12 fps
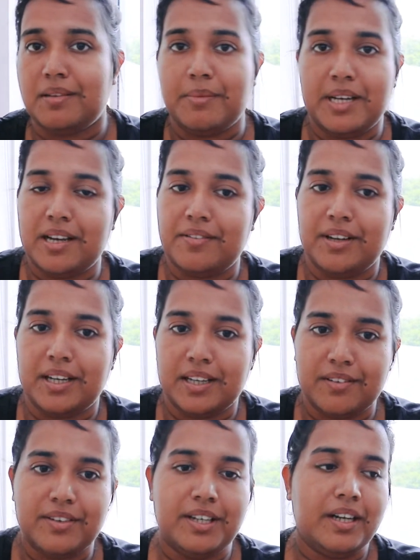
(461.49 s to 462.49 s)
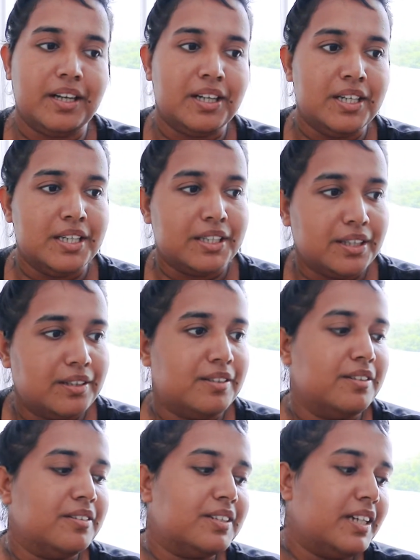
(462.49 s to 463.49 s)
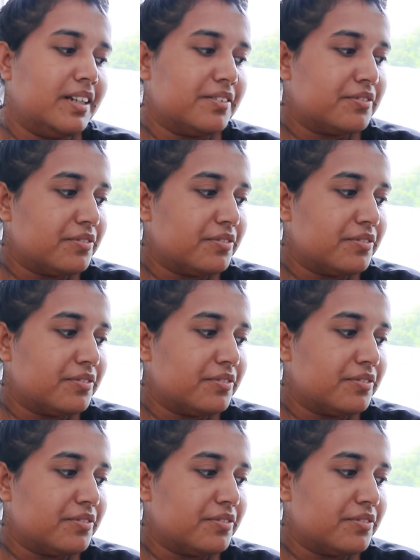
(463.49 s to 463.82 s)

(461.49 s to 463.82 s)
I've been having like a very good routine